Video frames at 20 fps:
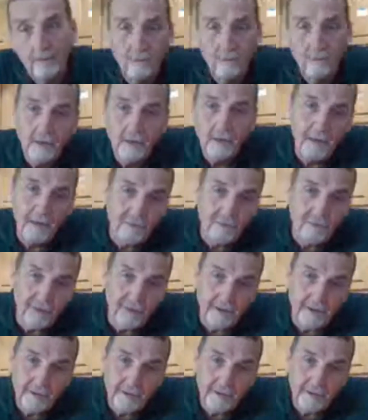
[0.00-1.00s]
what I
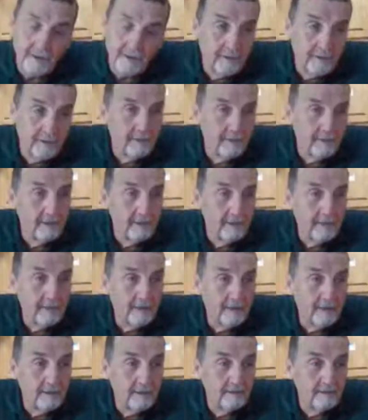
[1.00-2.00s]
think
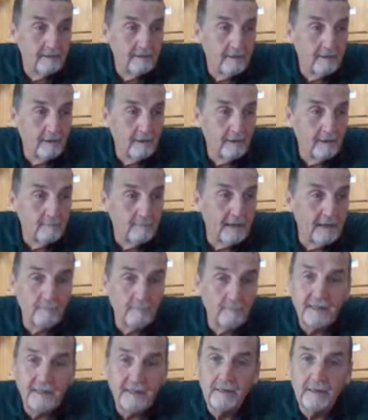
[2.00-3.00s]
and
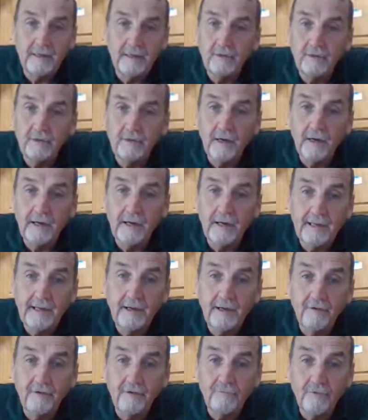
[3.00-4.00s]
about me crying
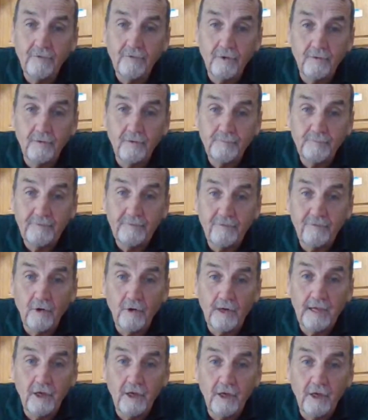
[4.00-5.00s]
out for
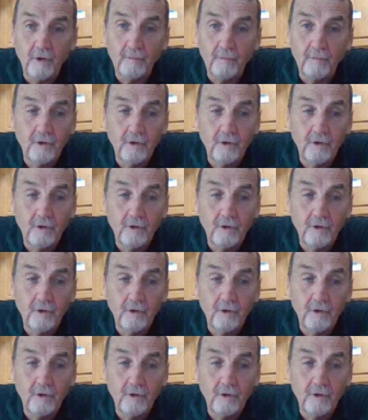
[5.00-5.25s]
for help?